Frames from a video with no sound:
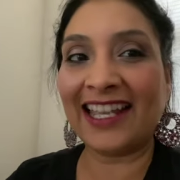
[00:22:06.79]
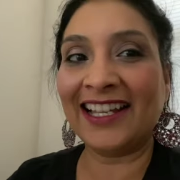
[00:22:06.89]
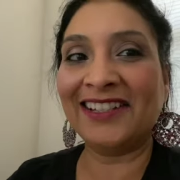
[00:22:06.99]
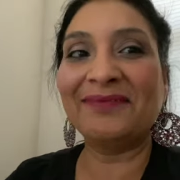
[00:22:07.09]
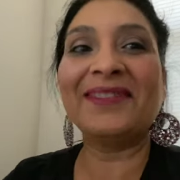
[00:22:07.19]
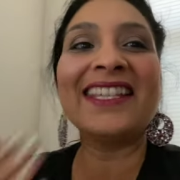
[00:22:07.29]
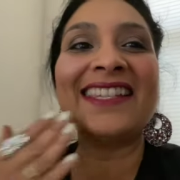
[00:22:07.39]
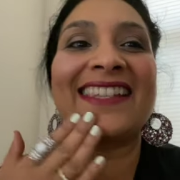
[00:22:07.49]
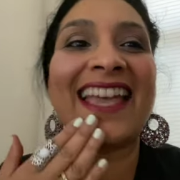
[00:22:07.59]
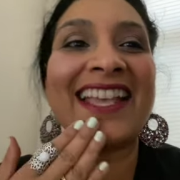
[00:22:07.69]

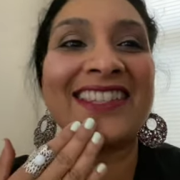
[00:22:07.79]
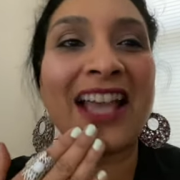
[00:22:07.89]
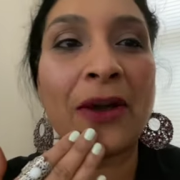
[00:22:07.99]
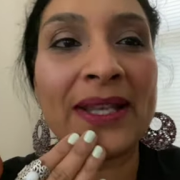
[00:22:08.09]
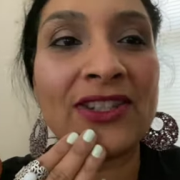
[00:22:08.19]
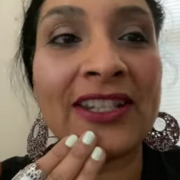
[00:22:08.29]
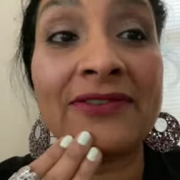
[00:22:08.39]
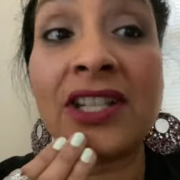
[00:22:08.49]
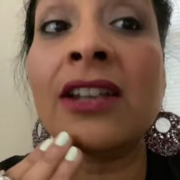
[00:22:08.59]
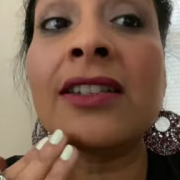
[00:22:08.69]
this has now
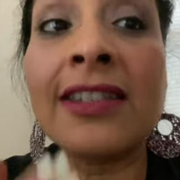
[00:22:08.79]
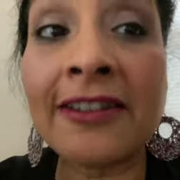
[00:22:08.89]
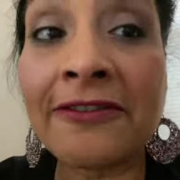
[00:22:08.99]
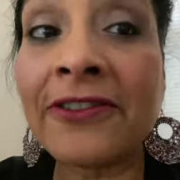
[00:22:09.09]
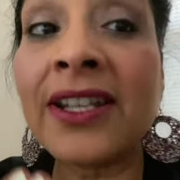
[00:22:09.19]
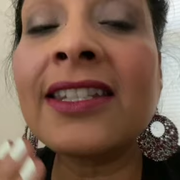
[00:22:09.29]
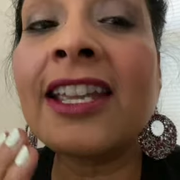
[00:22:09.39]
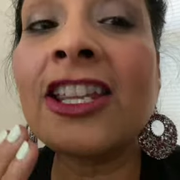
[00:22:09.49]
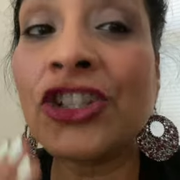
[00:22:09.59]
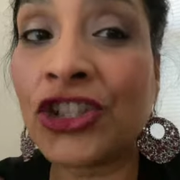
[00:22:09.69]
achieved a different
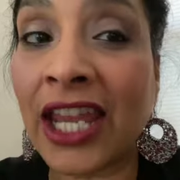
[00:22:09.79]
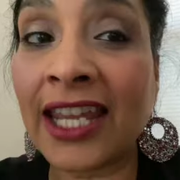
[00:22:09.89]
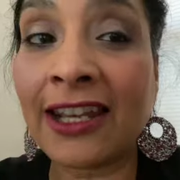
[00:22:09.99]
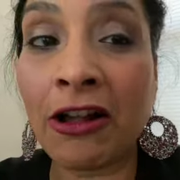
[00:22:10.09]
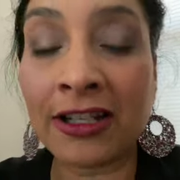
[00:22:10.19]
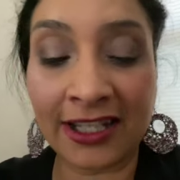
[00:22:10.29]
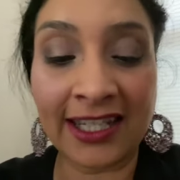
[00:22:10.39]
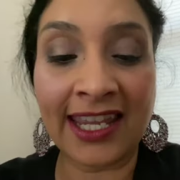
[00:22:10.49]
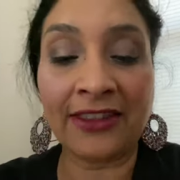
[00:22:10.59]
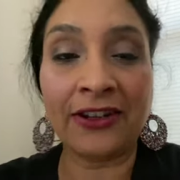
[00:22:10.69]
shade
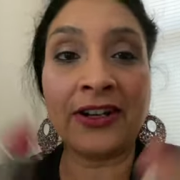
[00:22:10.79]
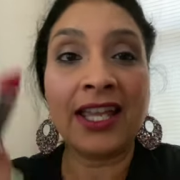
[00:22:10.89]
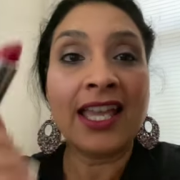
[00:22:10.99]
altogether.